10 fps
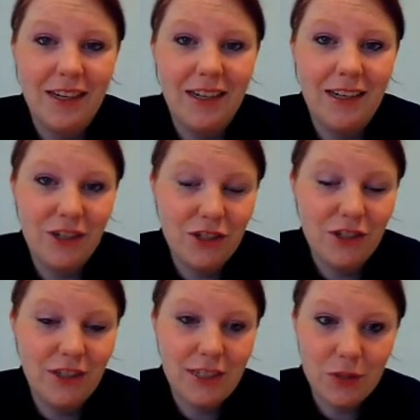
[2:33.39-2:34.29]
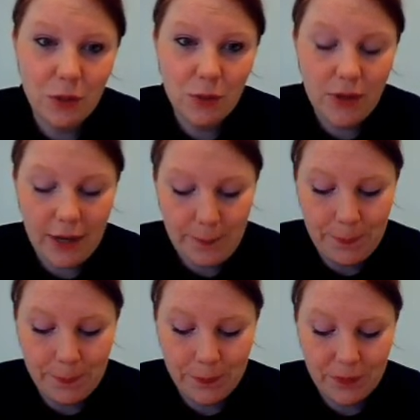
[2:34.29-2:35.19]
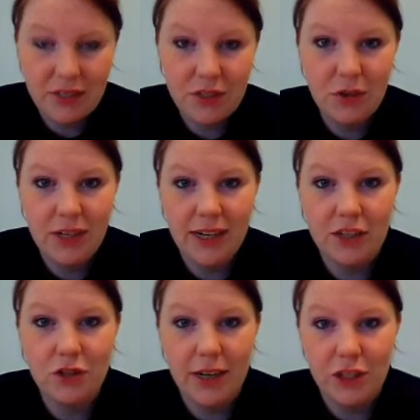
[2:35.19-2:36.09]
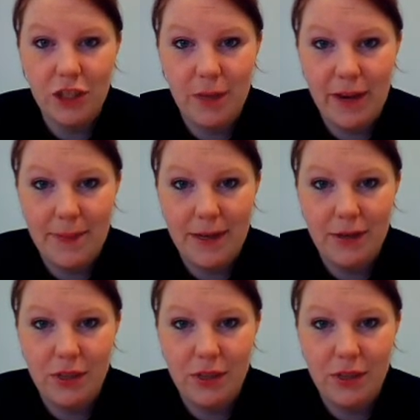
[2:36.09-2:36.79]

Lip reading: It's called an ex gratia payment,